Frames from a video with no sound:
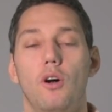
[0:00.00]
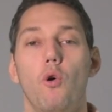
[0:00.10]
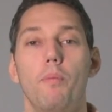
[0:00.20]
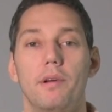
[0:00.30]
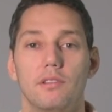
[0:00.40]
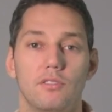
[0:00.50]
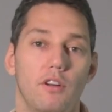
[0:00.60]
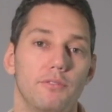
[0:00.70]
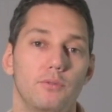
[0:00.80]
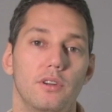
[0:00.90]
open
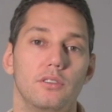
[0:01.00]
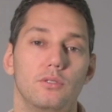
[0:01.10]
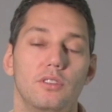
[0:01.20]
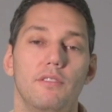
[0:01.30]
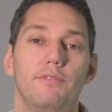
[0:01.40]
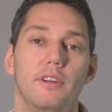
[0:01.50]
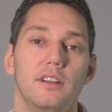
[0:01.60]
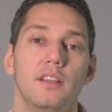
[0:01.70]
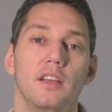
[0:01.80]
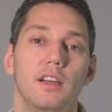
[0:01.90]
software to
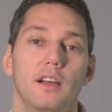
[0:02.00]
different